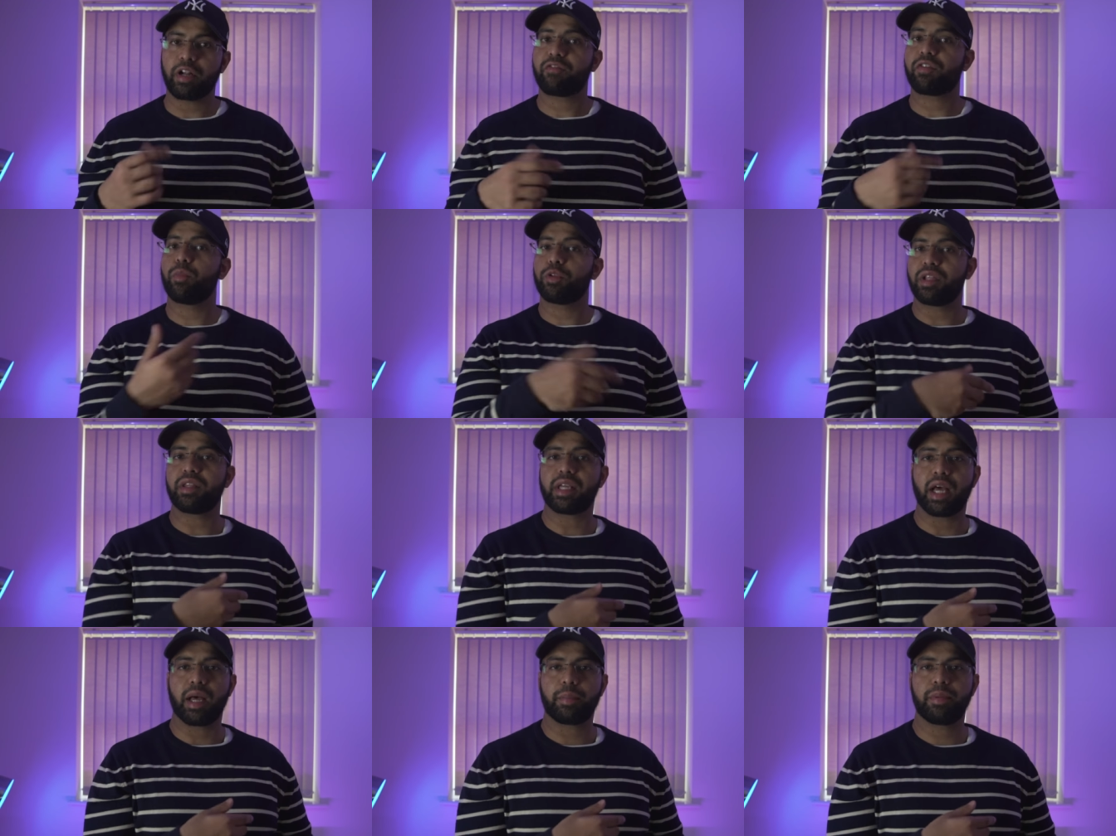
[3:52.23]
right from within
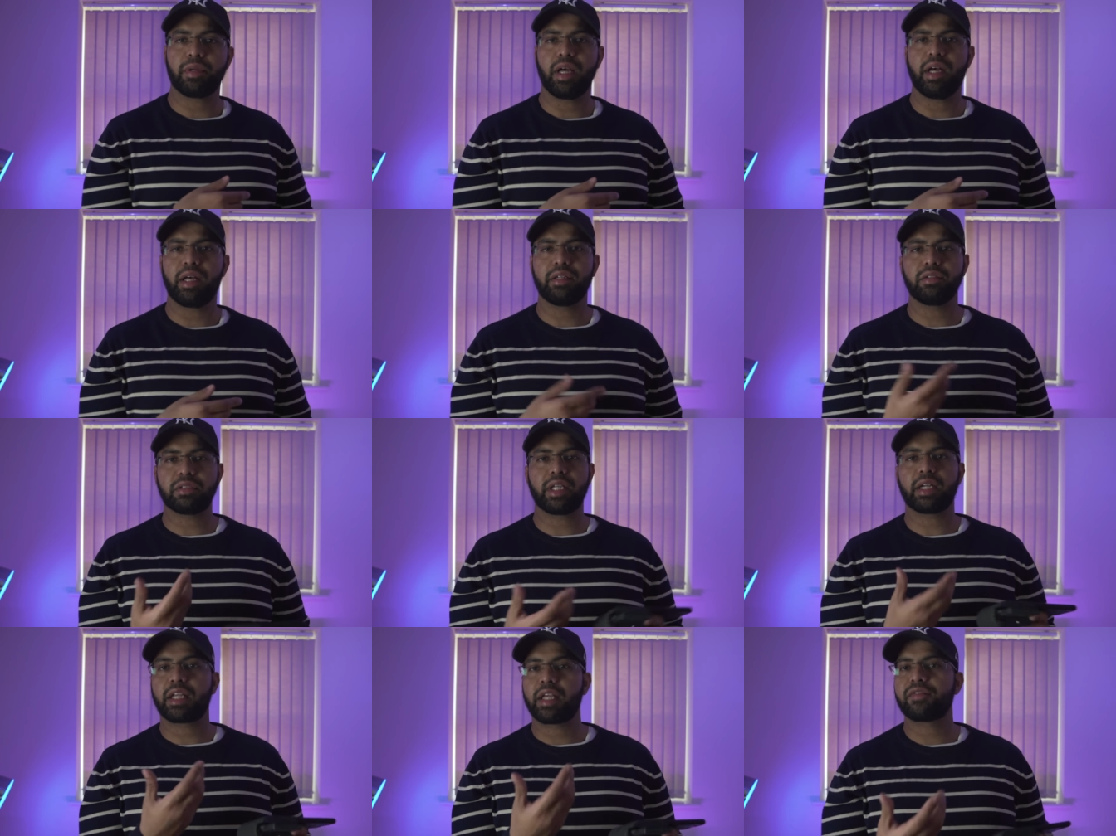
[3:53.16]
the app, and
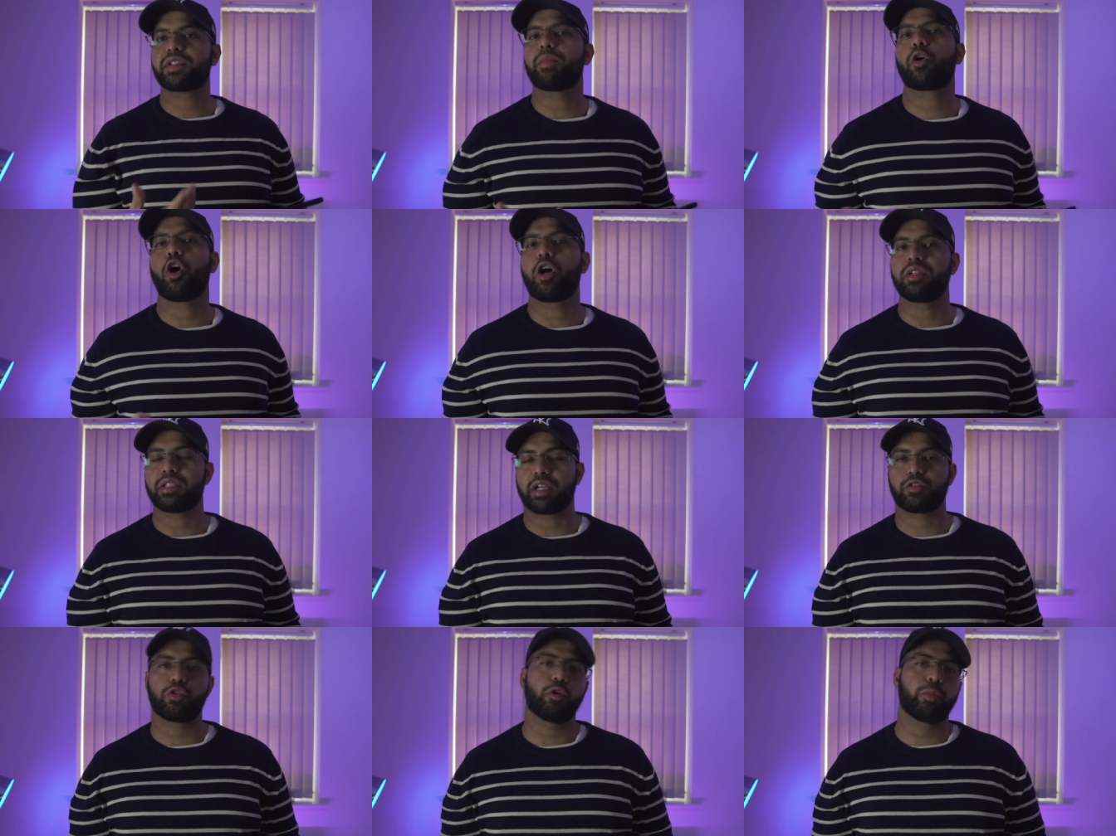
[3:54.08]
that gives some
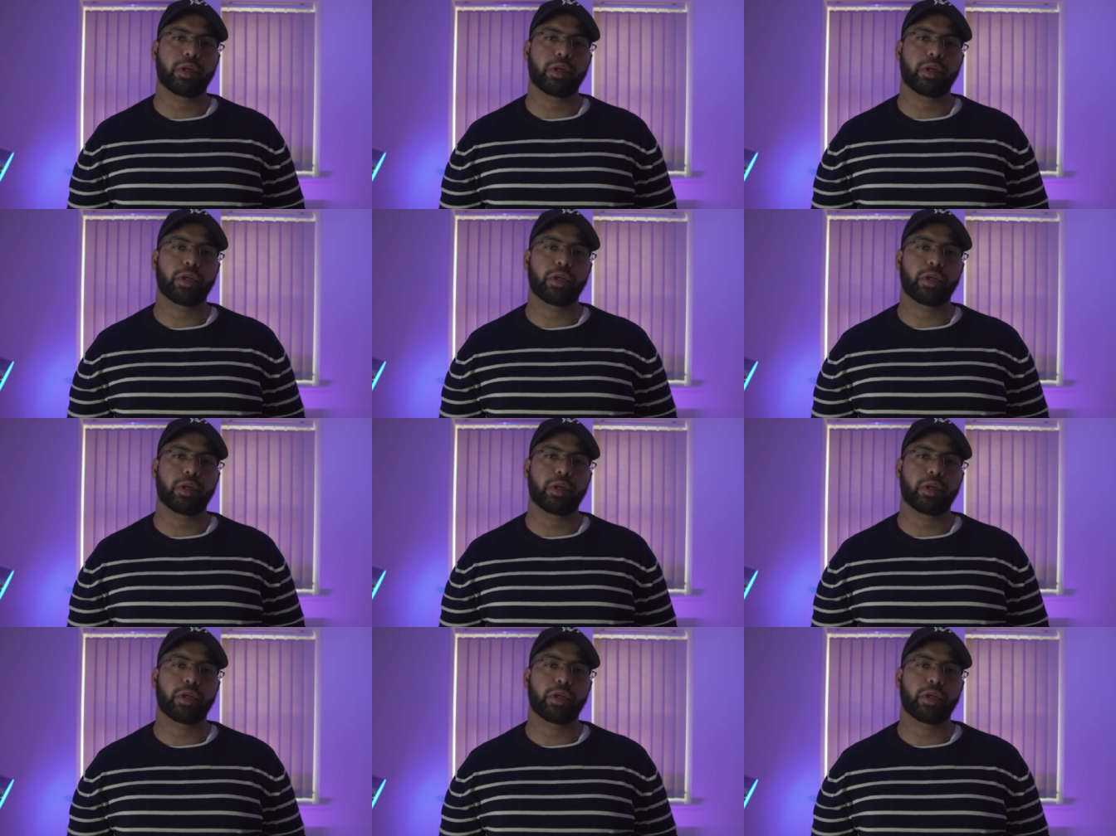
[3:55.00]
context to your